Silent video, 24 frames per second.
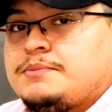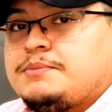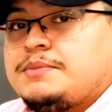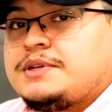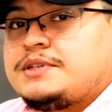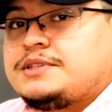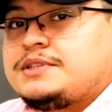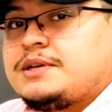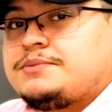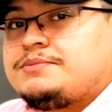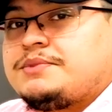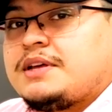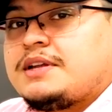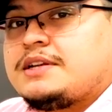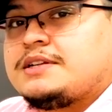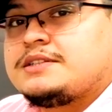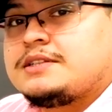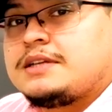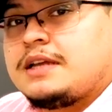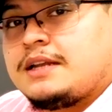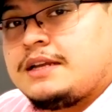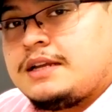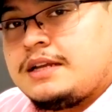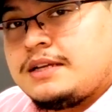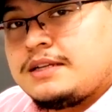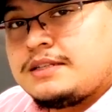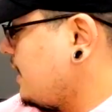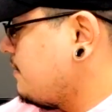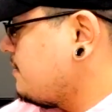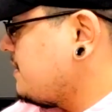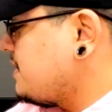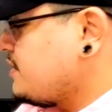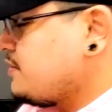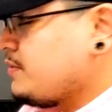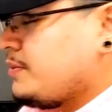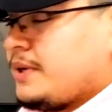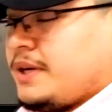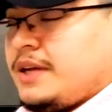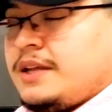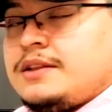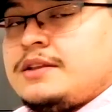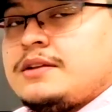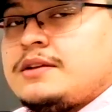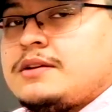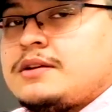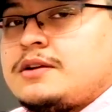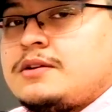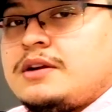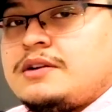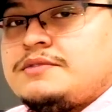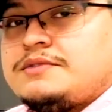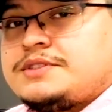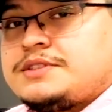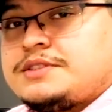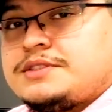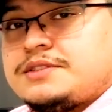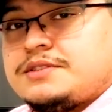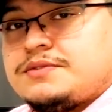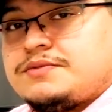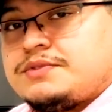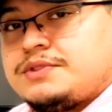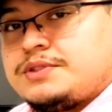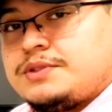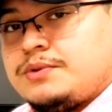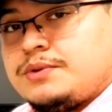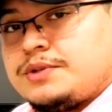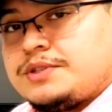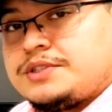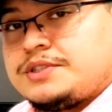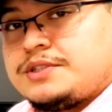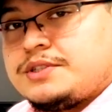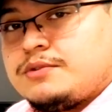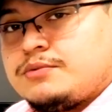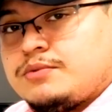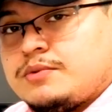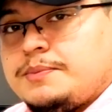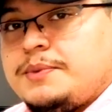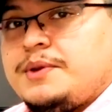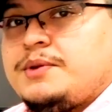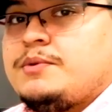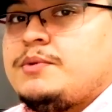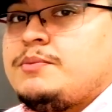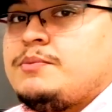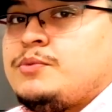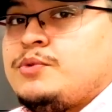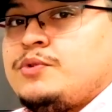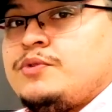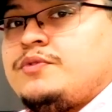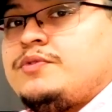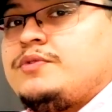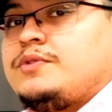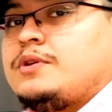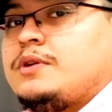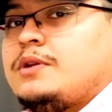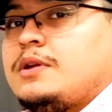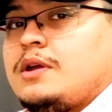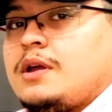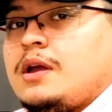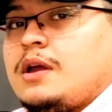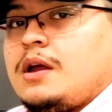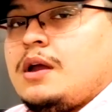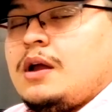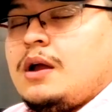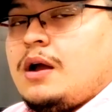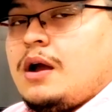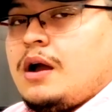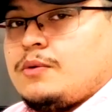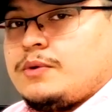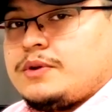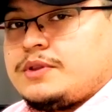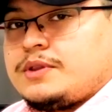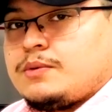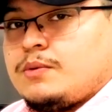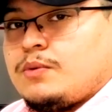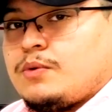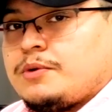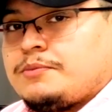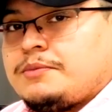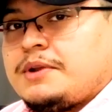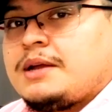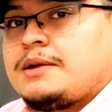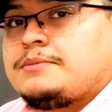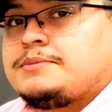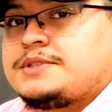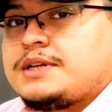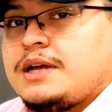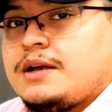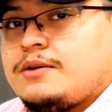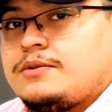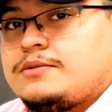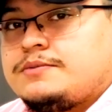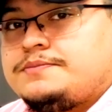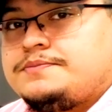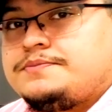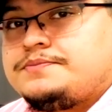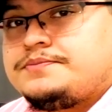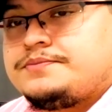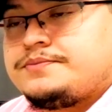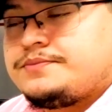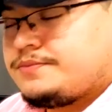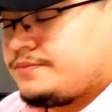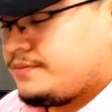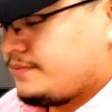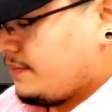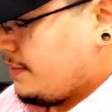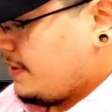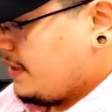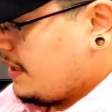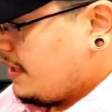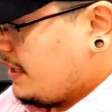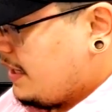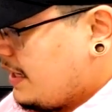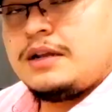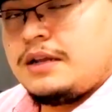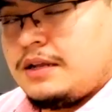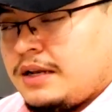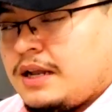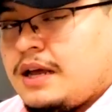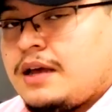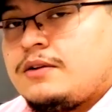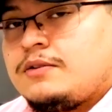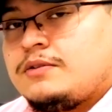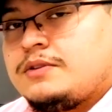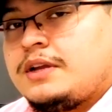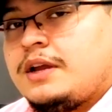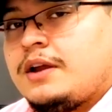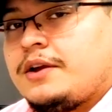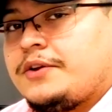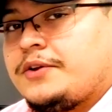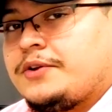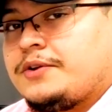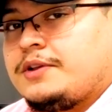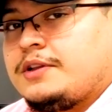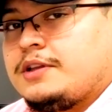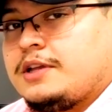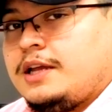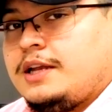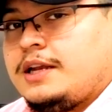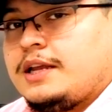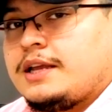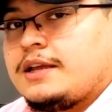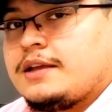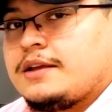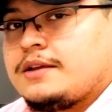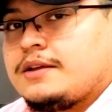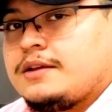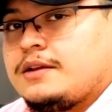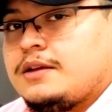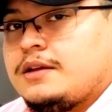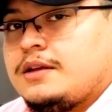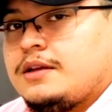buildup that is getting in between the crevices of the door seal will be removed with the warm damp towel. And not only are you cleaning it,